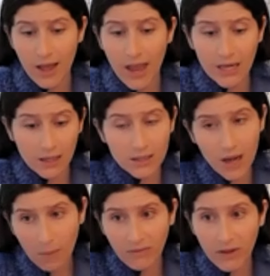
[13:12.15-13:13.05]
And on
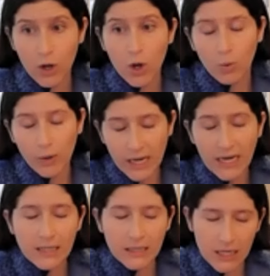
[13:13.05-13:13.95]
top of it, we
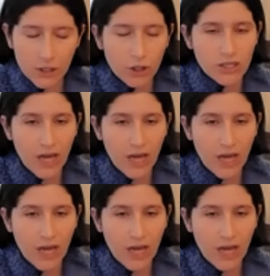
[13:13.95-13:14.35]
need teachers,